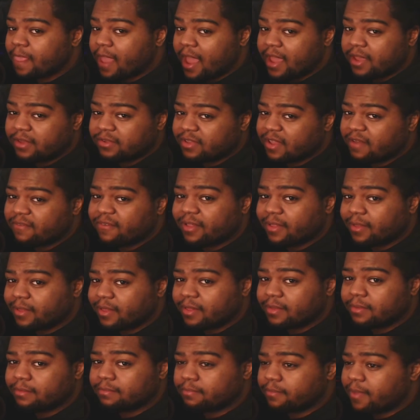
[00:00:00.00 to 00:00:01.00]
I used to have
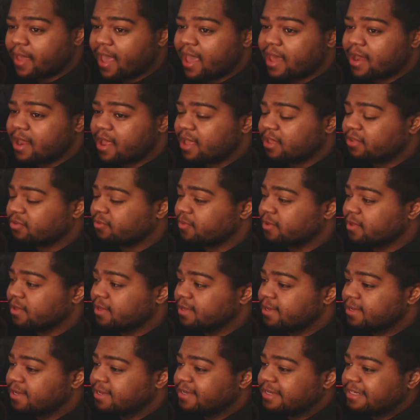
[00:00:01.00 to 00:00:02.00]
a bad asthma,
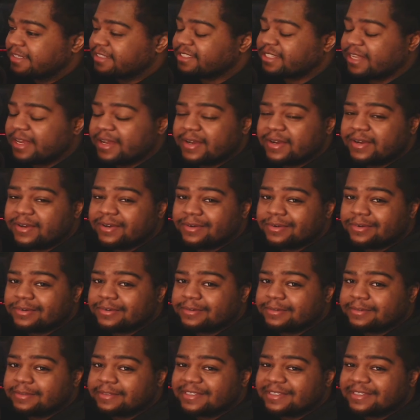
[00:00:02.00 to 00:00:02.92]
so